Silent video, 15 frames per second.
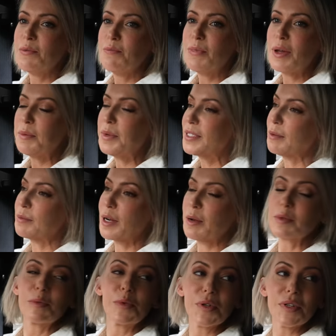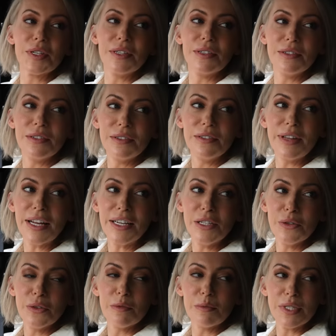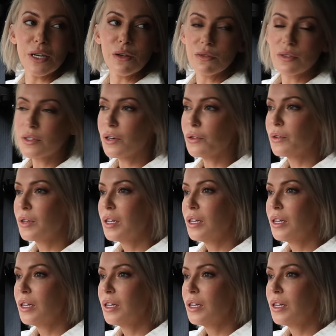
maybe sometimes more than they do themselves. So,